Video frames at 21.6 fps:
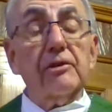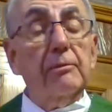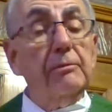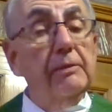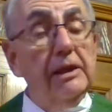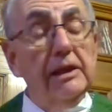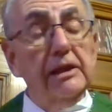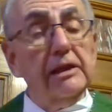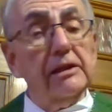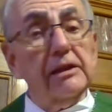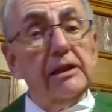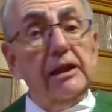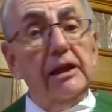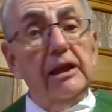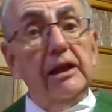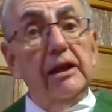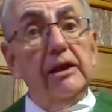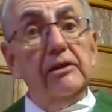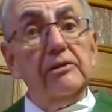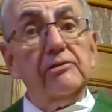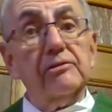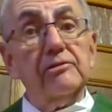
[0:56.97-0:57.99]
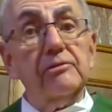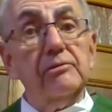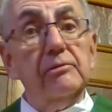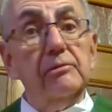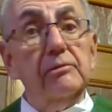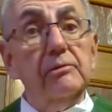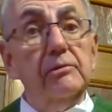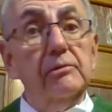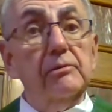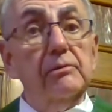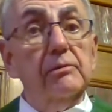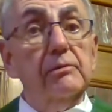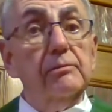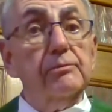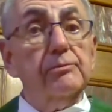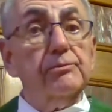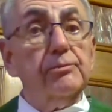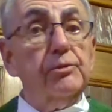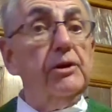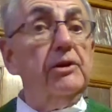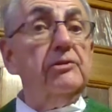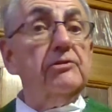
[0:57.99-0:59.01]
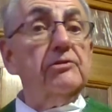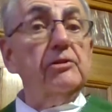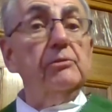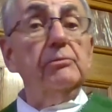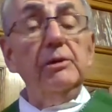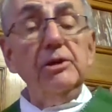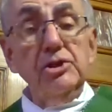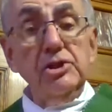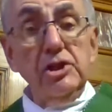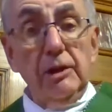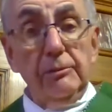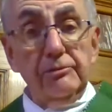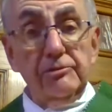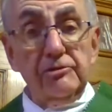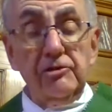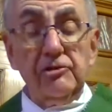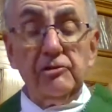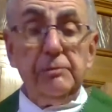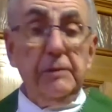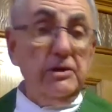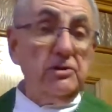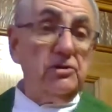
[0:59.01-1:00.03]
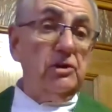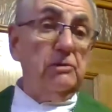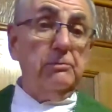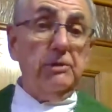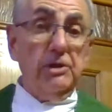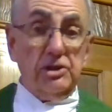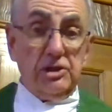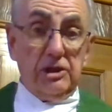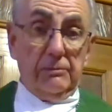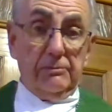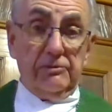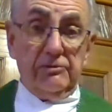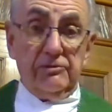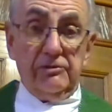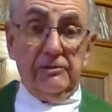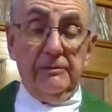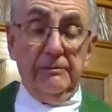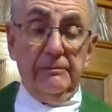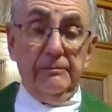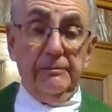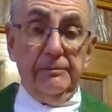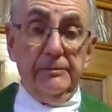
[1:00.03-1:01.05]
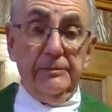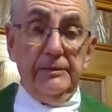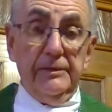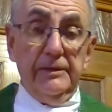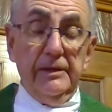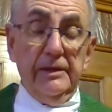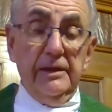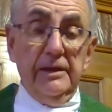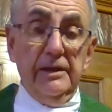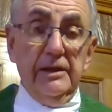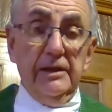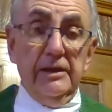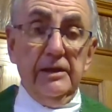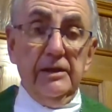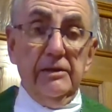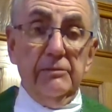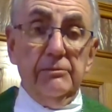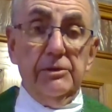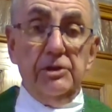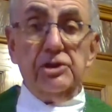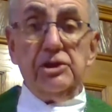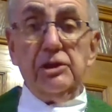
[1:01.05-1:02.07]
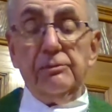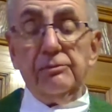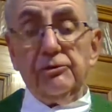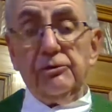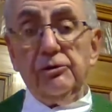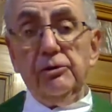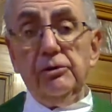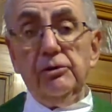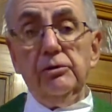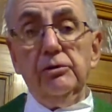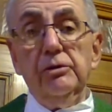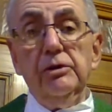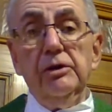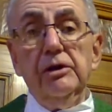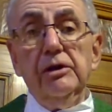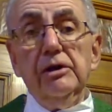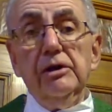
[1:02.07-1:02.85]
immediately is priests and bishops, especially bishops. Bishops who